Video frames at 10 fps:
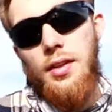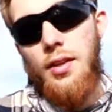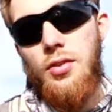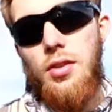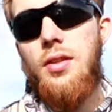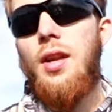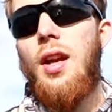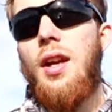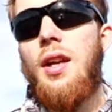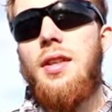You know, just
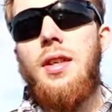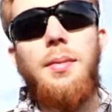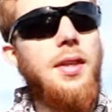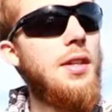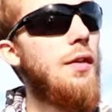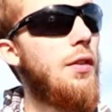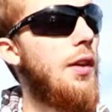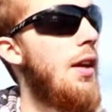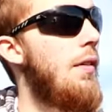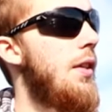something
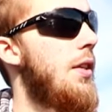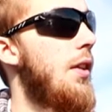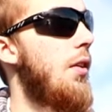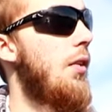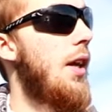different every single